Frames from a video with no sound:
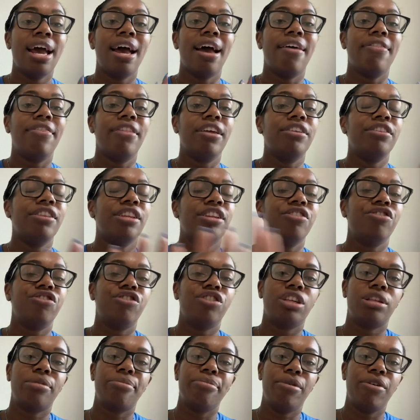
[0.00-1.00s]
And then
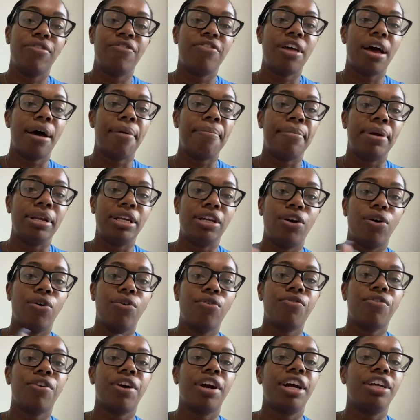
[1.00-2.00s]
just move that money
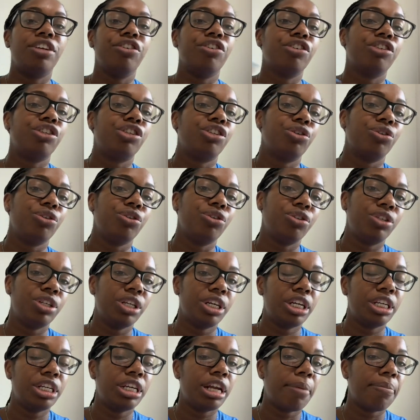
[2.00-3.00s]
over, and you're still
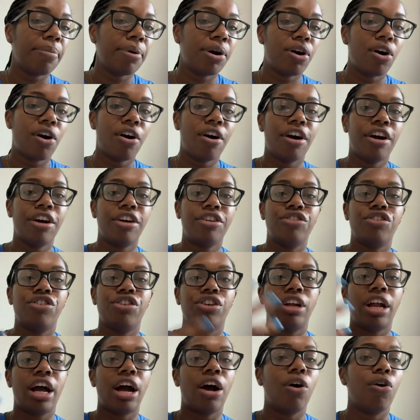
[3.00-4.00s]
using a debit card.
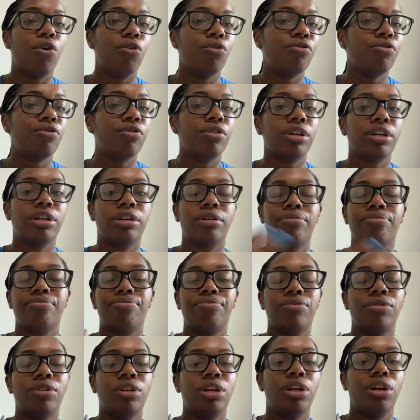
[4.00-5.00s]
You're not over,
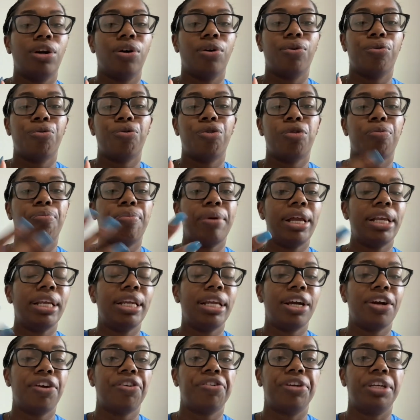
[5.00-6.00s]
you know,
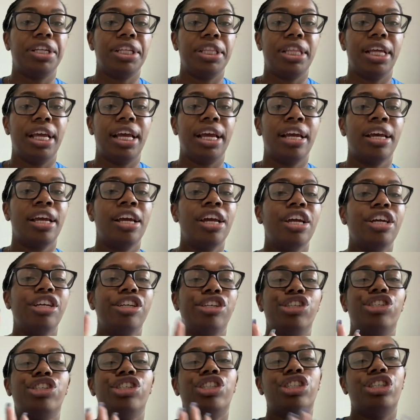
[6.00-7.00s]
spending or anything.
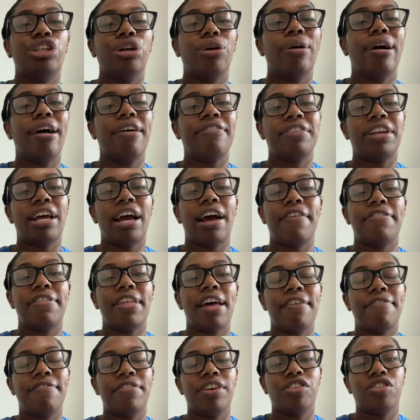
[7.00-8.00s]
You just don't have to have
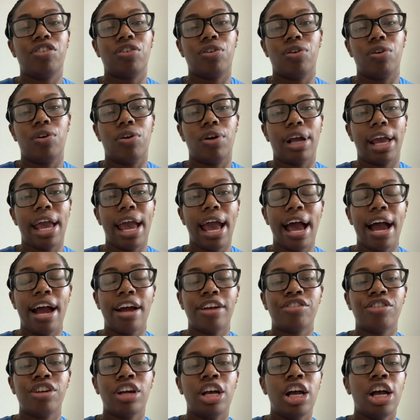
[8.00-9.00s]
that physical
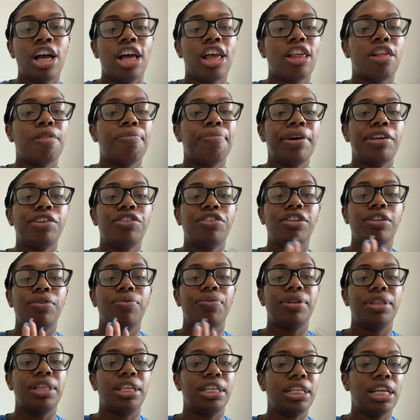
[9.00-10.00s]
cash, especially
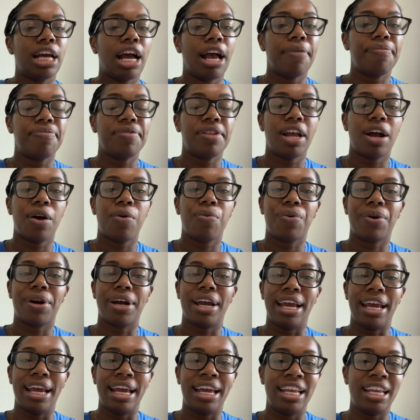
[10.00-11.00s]
with the times that we're
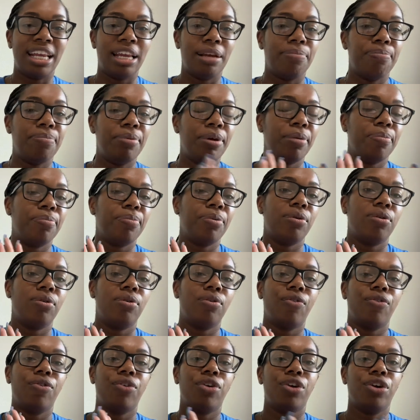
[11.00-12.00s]
in and
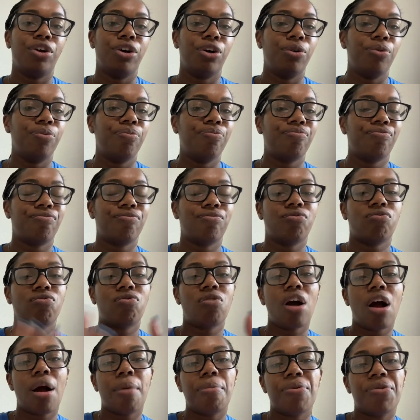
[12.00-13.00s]
people, you know,
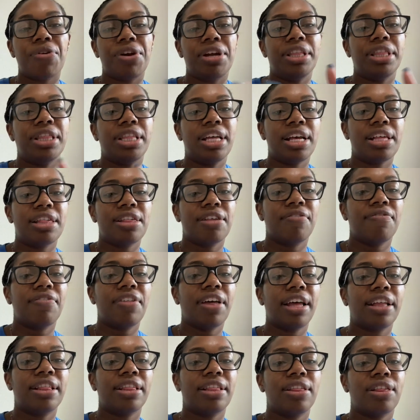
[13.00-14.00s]
robbery and things of
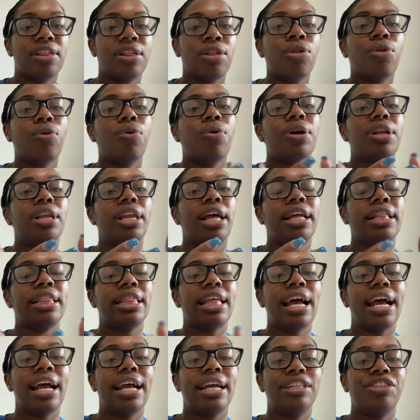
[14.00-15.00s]
like sort like
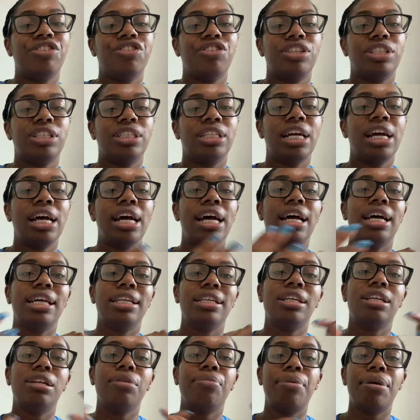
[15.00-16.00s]
that. It's just a
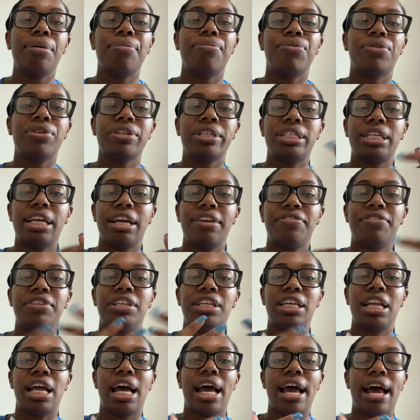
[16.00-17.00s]
little bit more safe
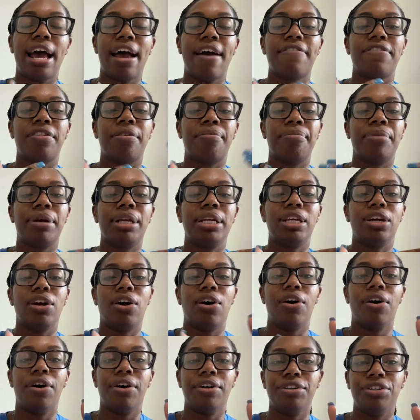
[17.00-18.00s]
to not have the money
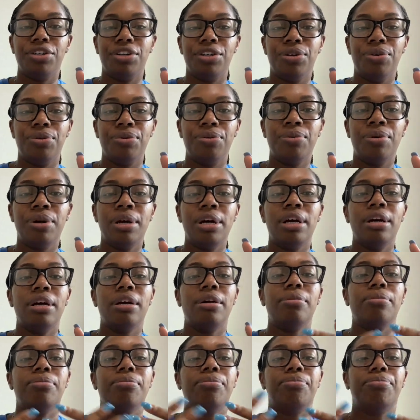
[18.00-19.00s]
on you.
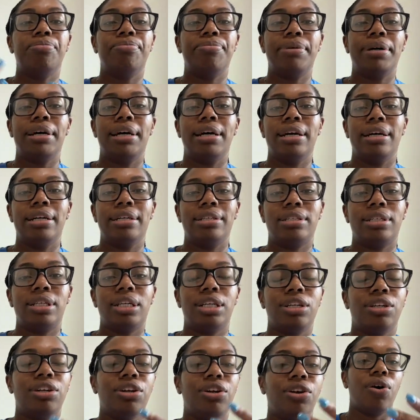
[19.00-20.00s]
But,
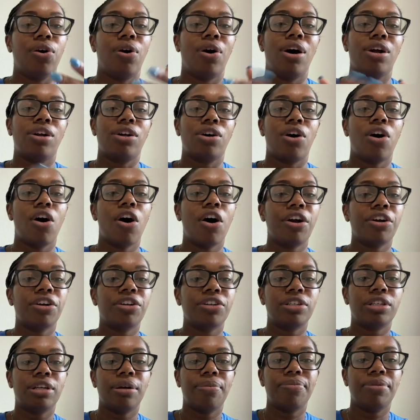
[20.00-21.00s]
you on a card
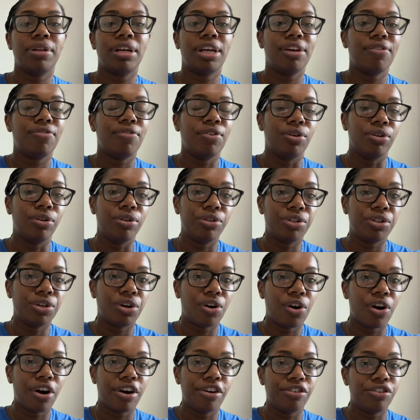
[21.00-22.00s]
or something, if you lose the
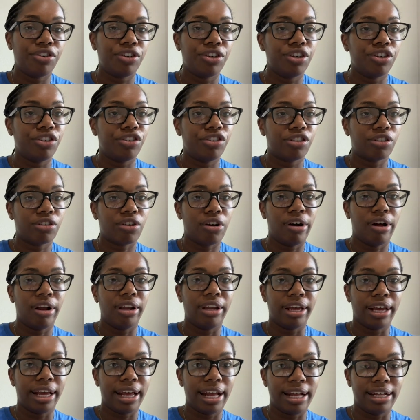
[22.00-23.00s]
card, you can just
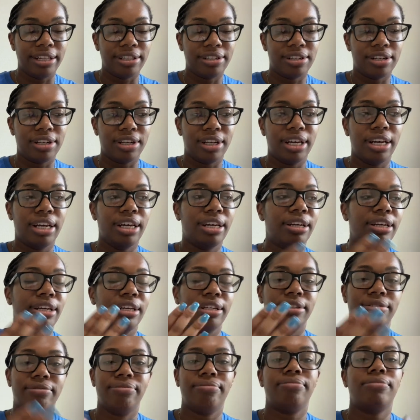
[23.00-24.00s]
call and cancel it
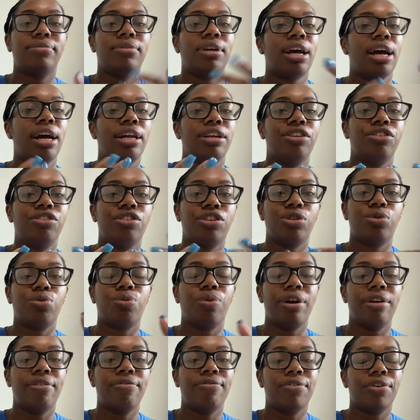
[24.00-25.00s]
and kind of just
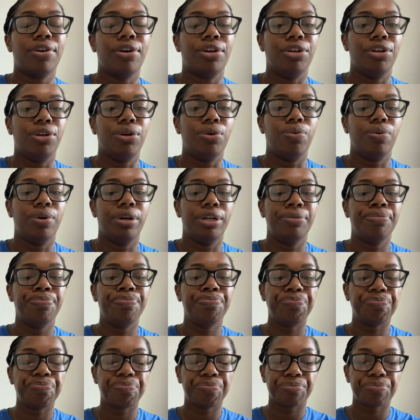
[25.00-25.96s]
wait for a new one.